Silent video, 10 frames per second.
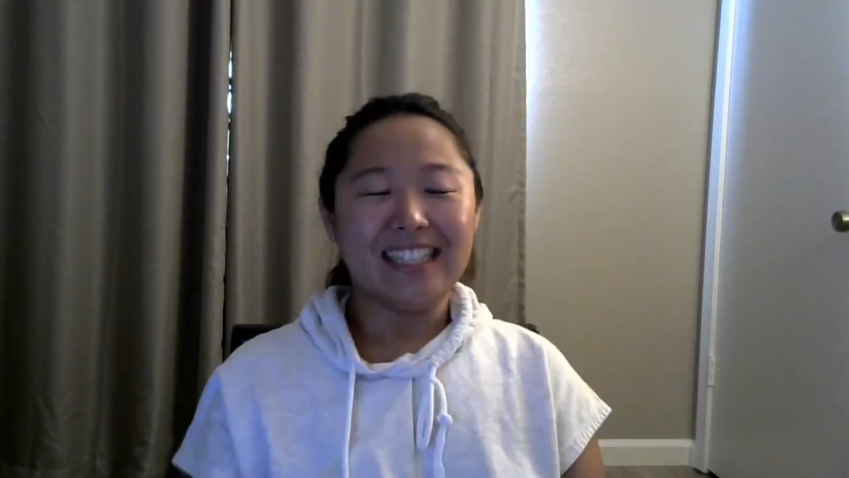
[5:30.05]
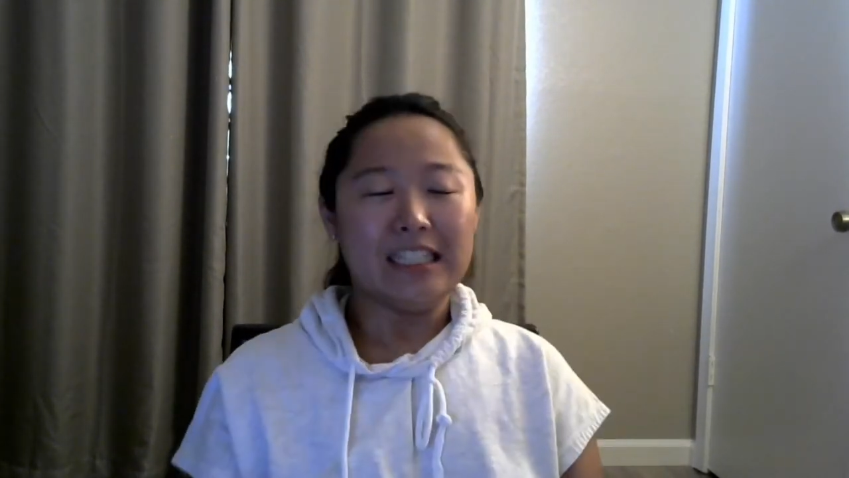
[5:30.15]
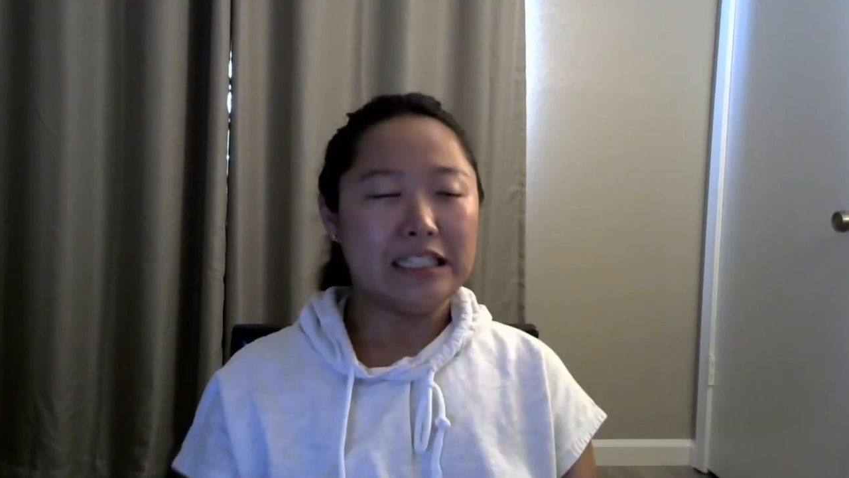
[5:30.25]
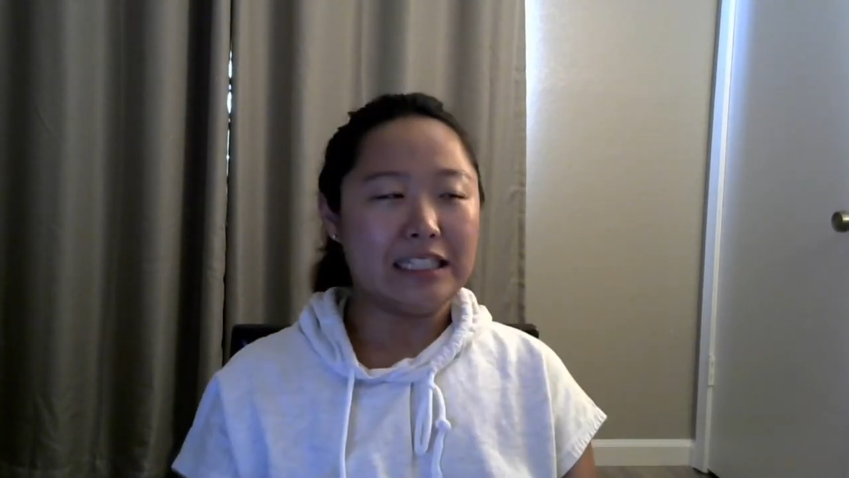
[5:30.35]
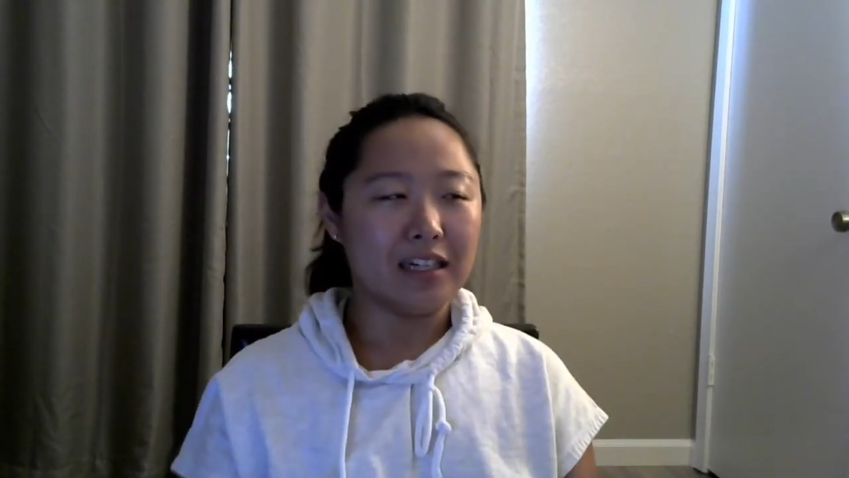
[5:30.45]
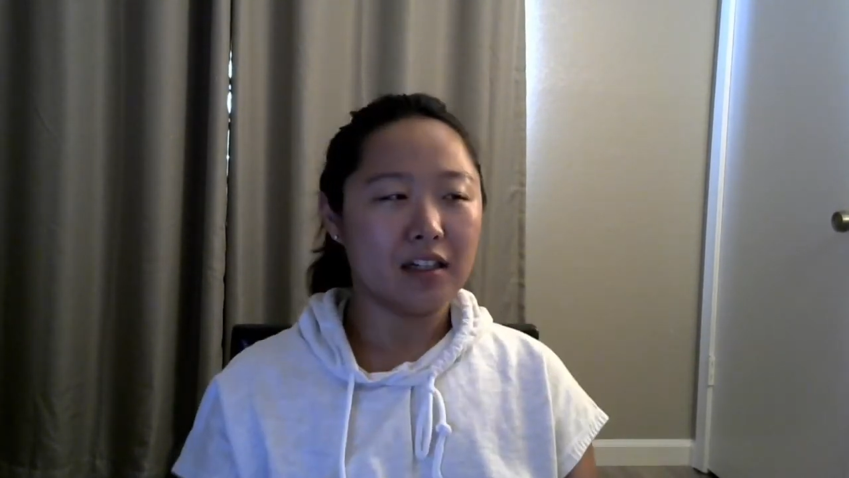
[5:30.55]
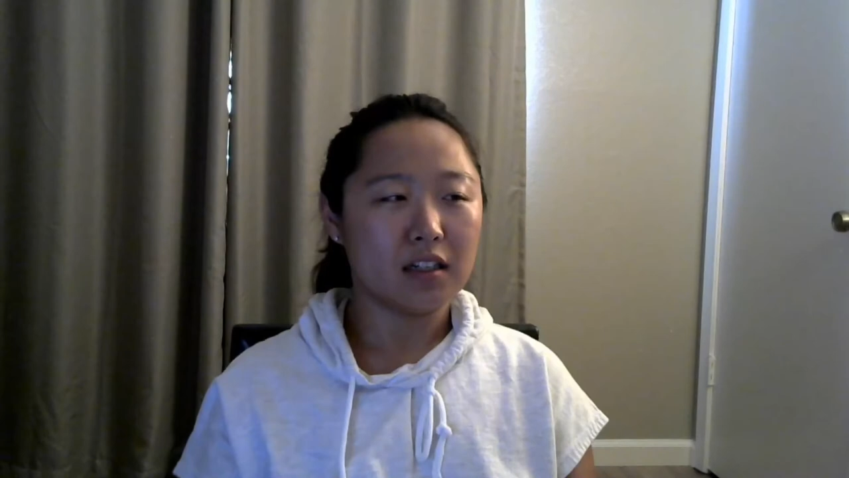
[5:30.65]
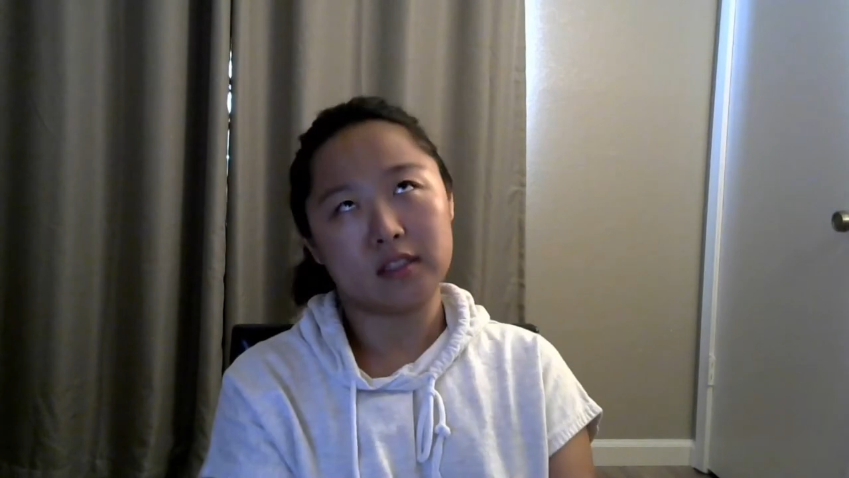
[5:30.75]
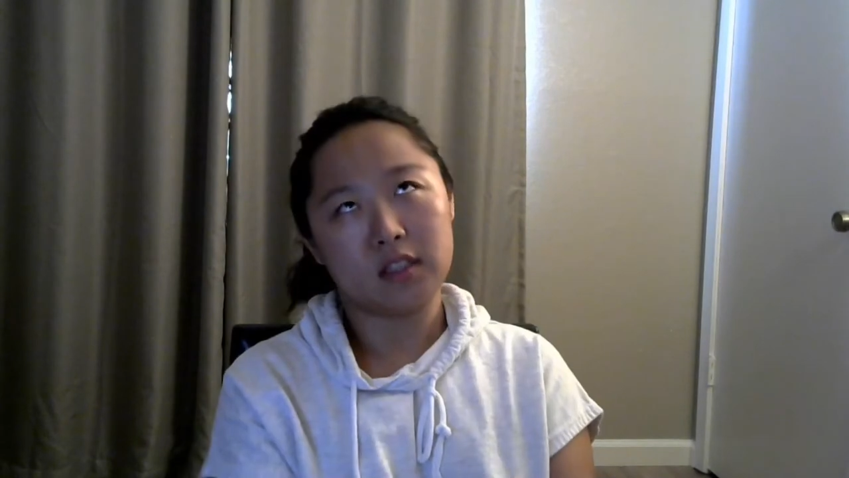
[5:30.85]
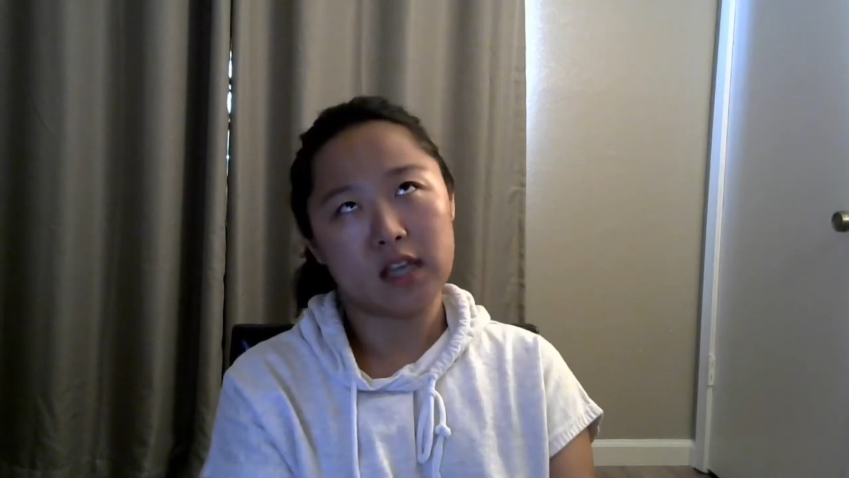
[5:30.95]
Hey,
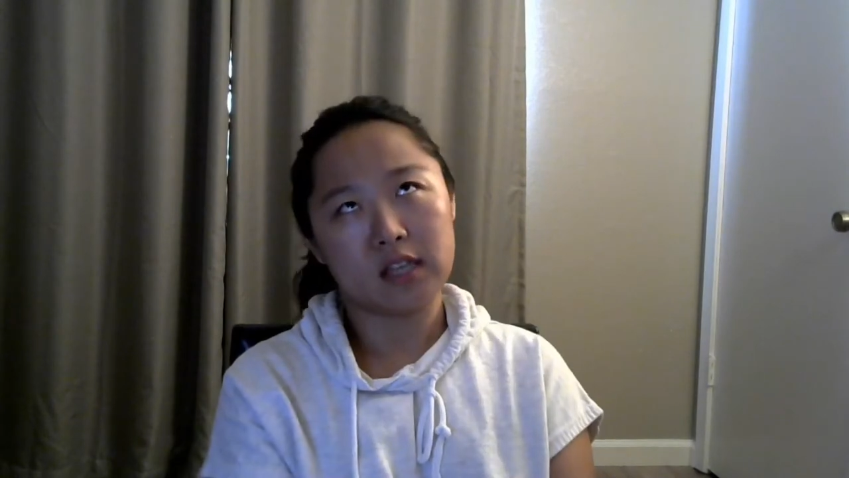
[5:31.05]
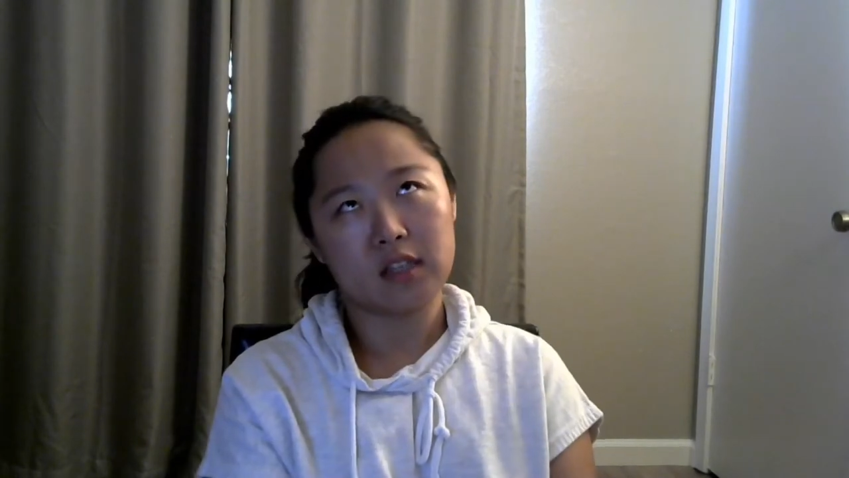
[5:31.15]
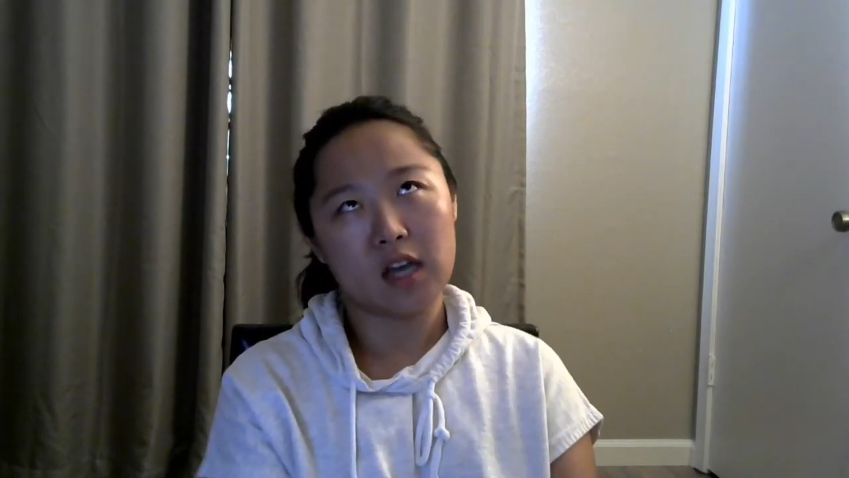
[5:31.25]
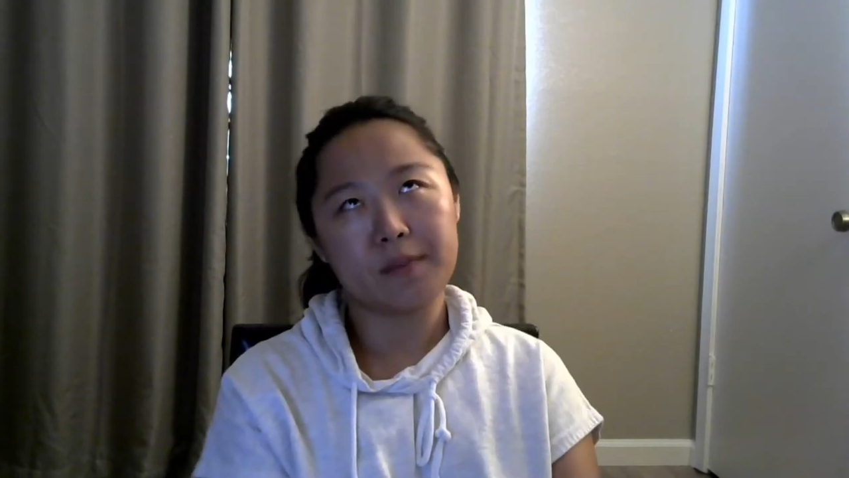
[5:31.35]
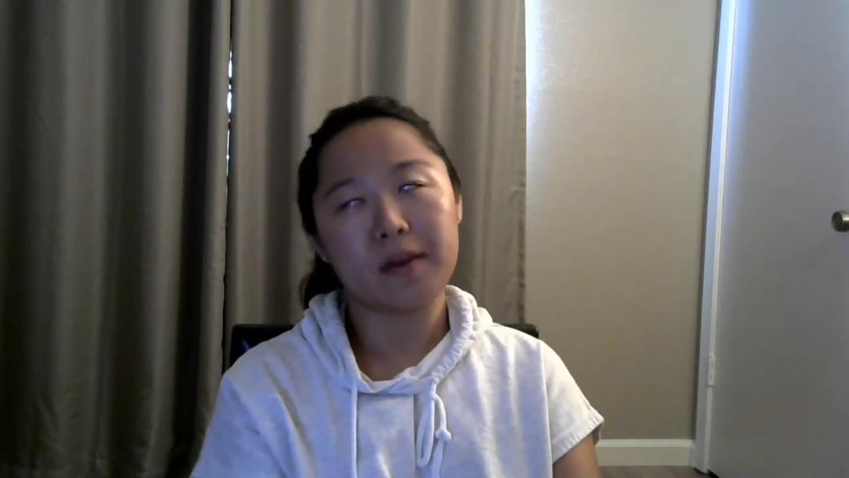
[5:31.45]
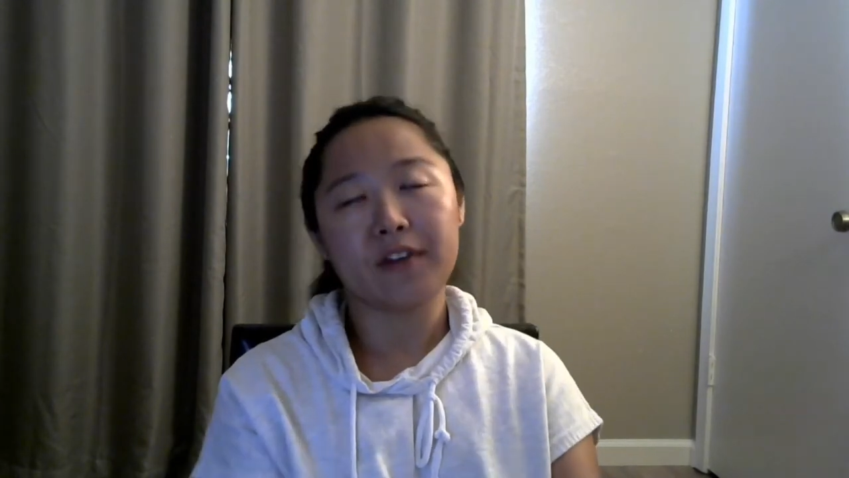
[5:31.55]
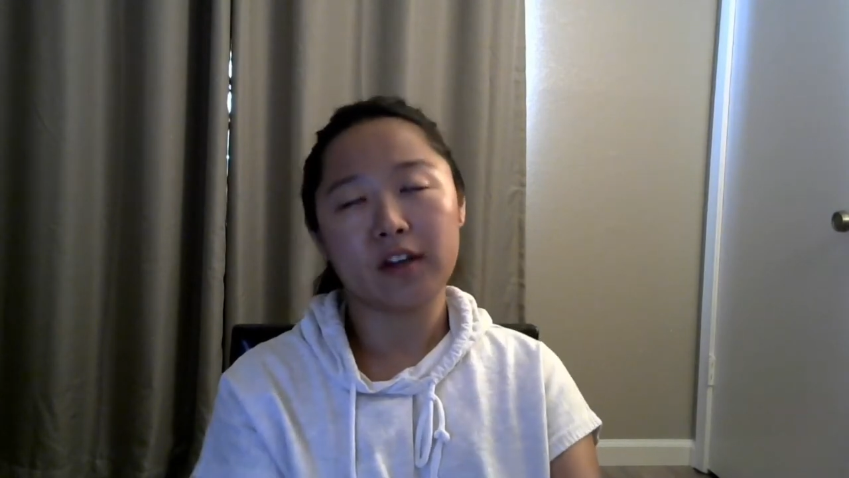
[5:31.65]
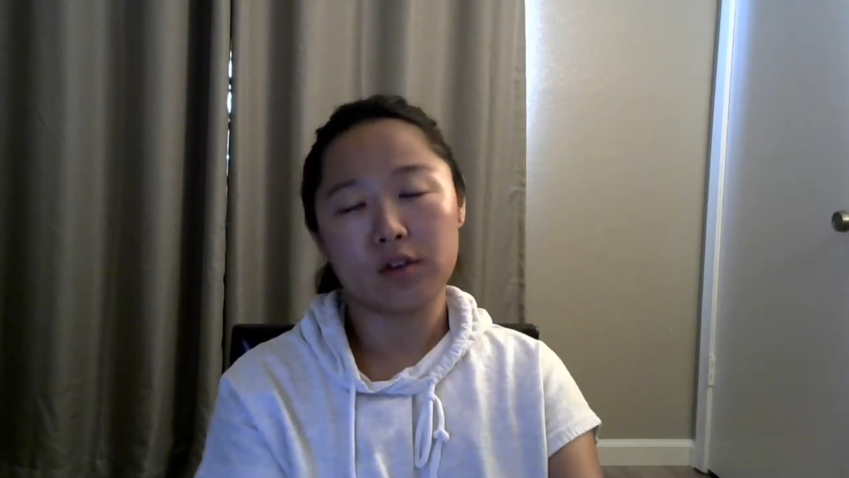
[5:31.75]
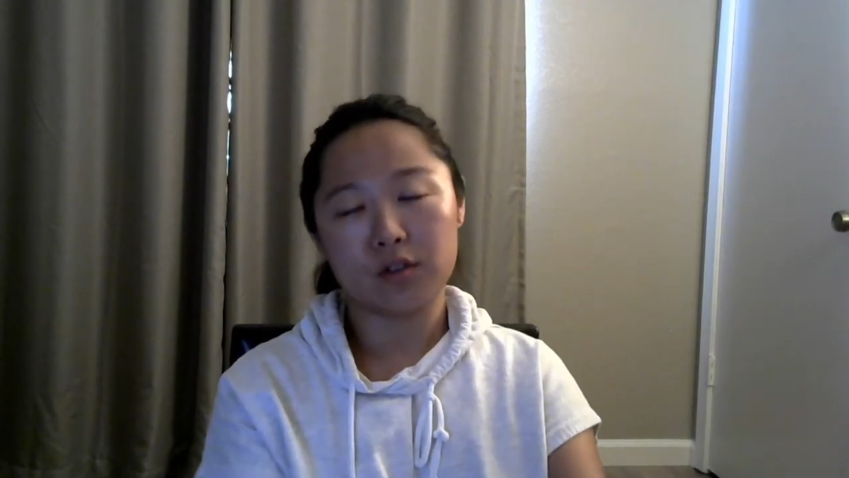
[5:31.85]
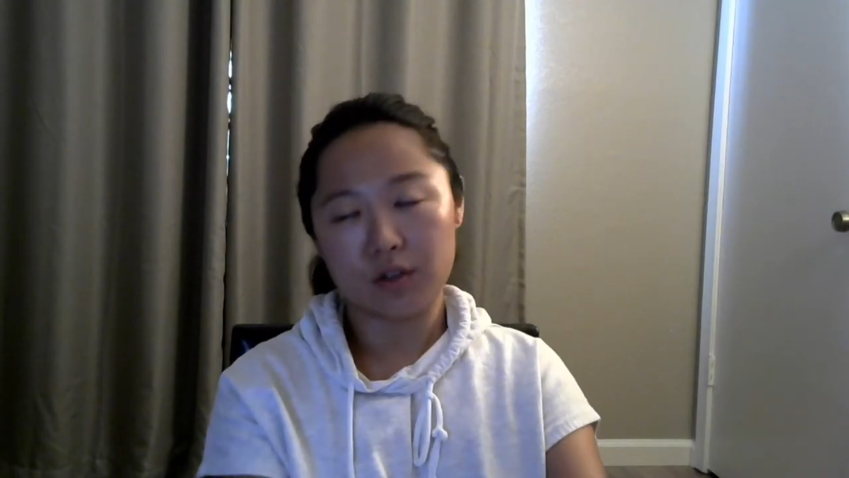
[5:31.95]
next time if I
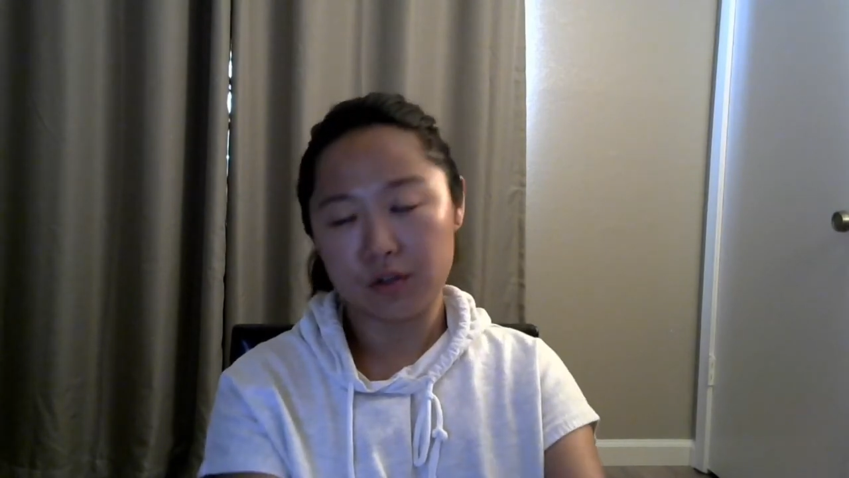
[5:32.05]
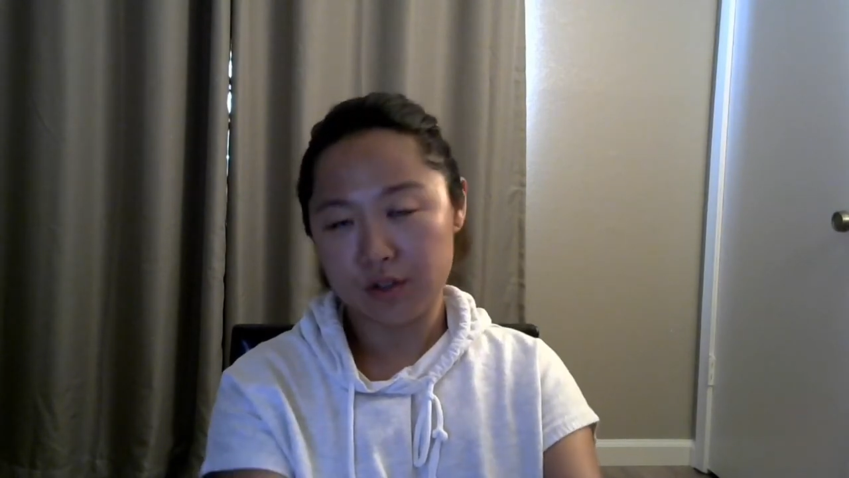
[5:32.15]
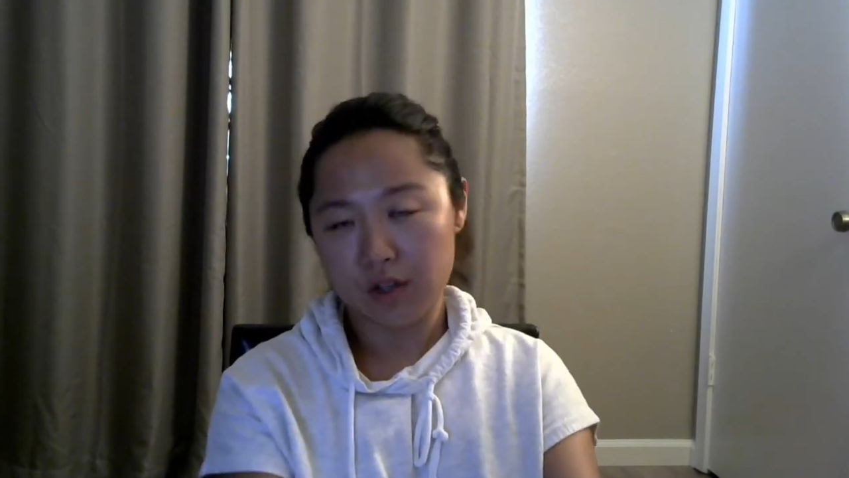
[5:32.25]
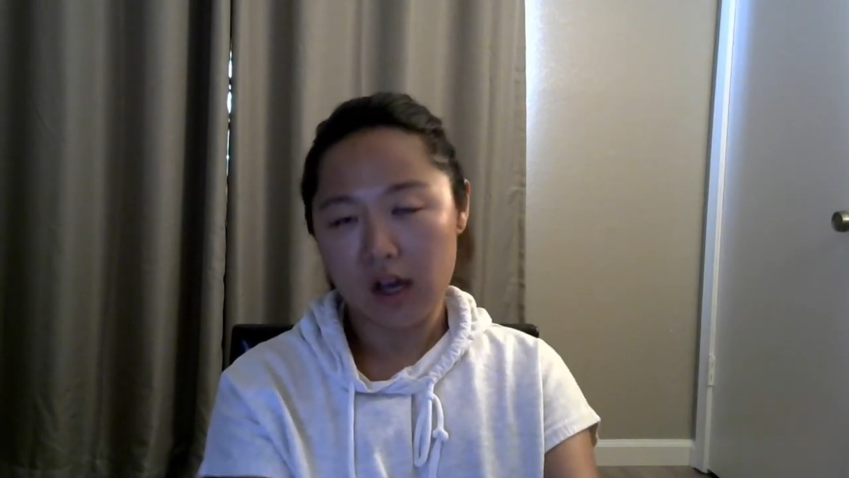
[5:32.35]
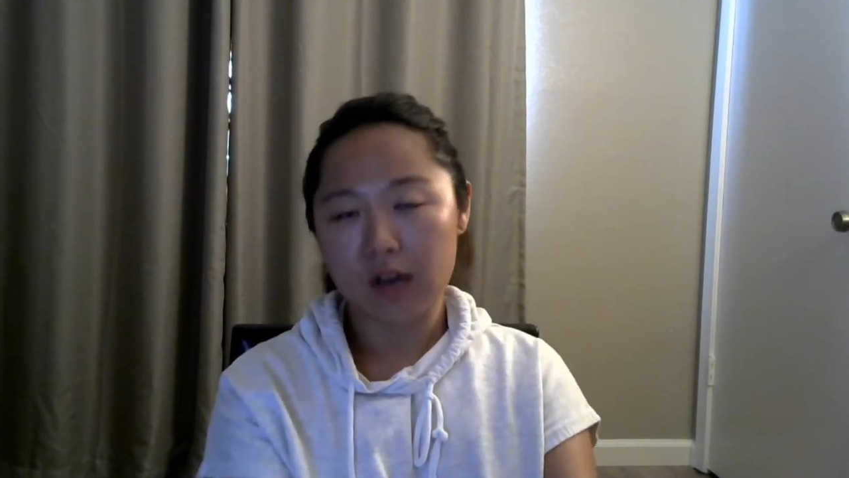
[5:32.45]
go to Tulsa,